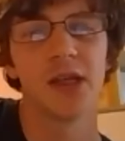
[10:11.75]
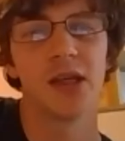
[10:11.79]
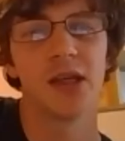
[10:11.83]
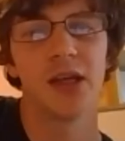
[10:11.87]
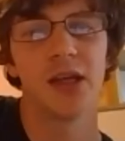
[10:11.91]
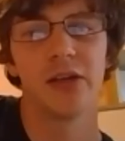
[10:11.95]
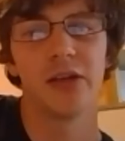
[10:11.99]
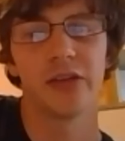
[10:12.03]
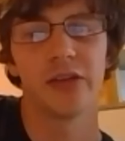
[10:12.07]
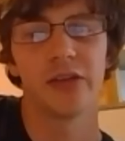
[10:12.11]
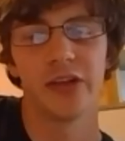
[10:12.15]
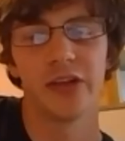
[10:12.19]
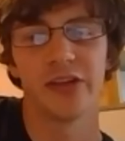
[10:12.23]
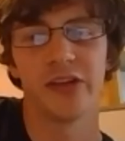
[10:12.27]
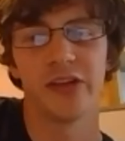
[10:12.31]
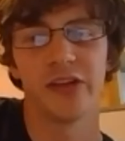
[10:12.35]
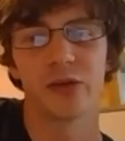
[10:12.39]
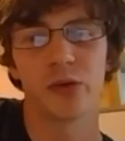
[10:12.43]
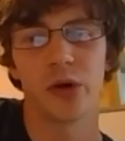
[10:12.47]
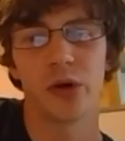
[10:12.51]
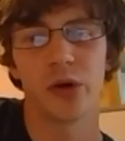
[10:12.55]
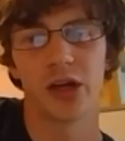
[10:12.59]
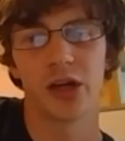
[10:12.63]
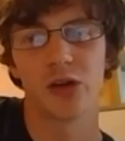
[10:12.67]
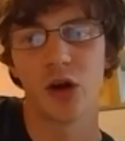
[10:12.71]
And so this is
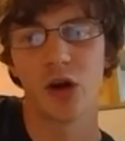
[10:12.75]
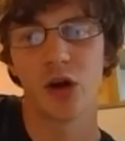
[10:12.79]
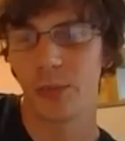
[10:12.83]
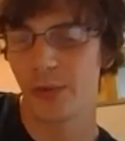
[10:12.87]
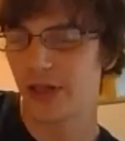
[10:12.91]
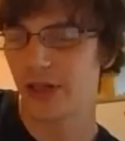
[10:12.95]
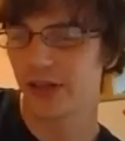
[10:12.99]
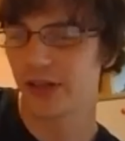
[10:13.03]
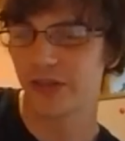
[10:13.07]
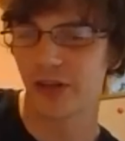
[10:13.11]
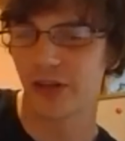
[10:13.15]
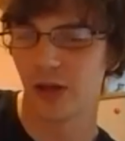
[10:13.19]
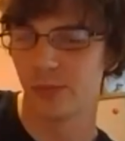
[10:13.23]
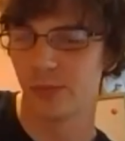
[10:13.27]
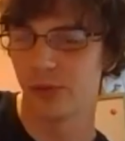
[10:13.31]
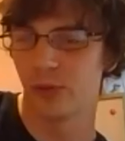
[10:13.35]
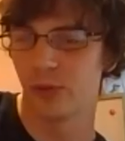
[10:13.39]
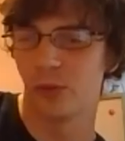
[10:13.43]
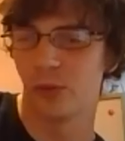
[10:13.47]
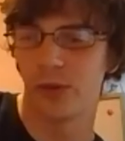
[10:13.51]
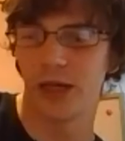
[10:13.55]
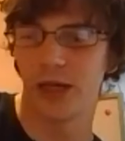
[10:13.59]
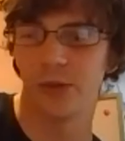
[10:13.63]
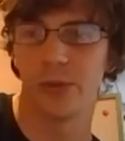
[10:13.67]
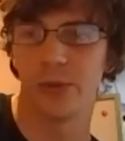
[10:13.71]
quite a common example
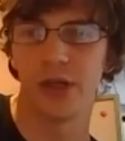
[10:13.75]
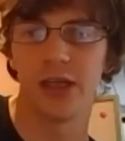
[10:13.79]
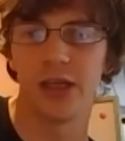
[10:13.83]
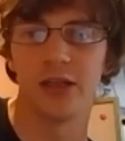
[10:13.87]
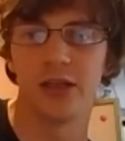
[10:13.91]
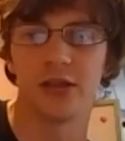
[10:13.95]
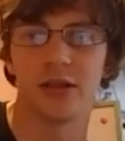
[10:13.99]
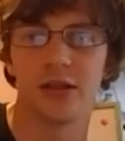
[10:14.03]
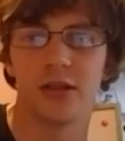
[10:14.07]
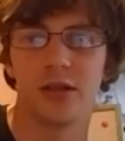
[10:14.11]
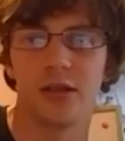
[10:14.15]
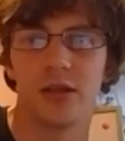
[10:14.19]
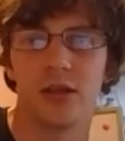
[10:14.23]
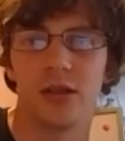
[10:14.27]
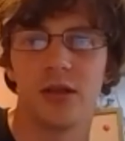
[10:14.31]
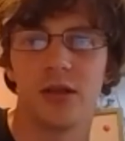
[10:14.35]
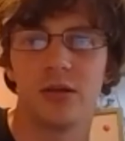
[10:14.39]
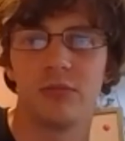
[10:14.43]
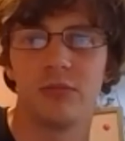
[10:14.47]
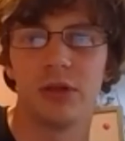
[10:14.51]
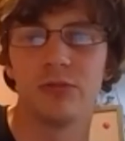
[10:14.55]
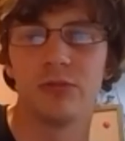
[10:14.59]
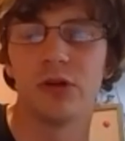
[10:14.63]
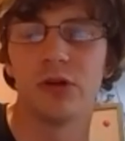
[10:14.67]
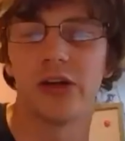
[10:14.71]
where we
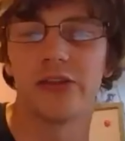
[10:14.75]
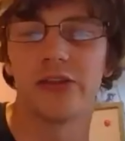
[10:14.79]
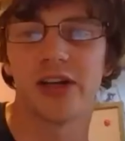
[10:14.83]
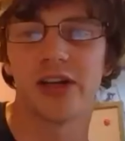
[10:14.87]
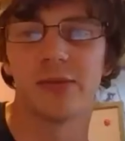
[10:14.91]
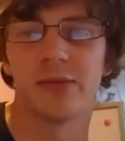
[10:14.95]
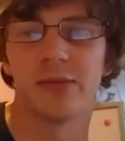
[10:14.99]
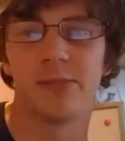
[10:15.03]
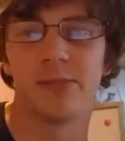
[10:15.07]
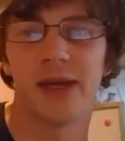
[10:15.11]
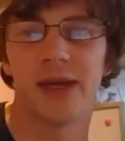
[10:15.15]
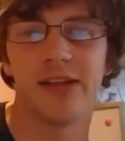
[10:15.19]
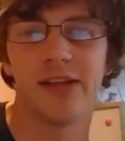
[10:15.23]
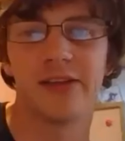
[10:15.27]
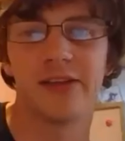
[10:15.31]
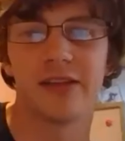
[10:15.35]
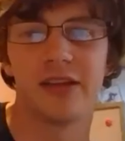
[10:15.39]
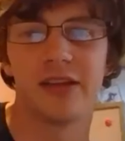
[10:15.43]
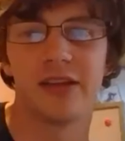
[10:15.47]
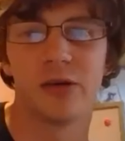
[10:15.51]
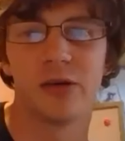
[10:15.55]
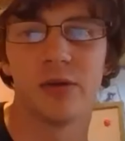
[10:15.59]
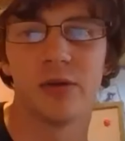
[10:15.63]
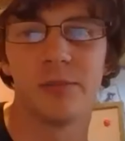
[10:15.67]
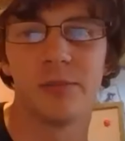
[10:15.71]
write down Bayes'
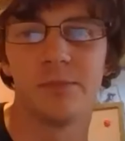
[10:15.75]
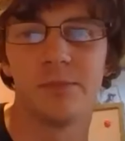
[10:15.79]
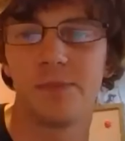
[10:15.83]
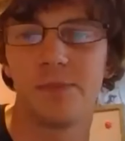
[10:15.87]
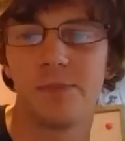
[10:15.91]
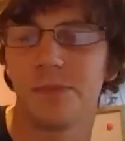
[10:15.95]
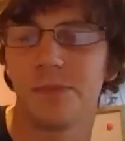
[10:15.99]
theorem.